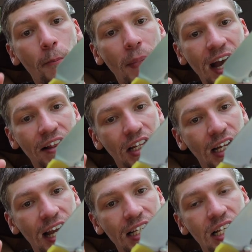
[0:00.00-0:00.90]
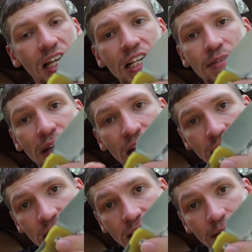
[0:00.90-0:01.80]
but the nice thing is
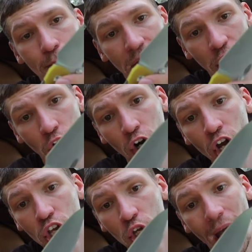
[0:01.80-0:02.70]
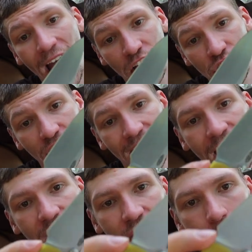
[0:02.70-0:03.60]
because this is bigger, you actually
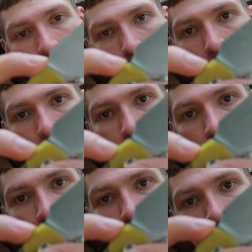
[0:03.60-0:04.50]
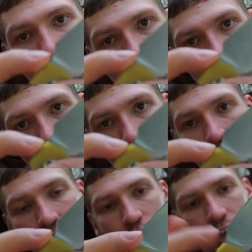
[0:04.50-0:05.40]
have a proper finger
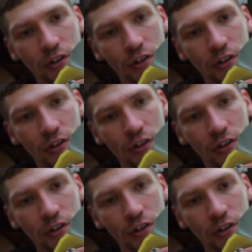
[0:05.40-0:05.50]
choil here.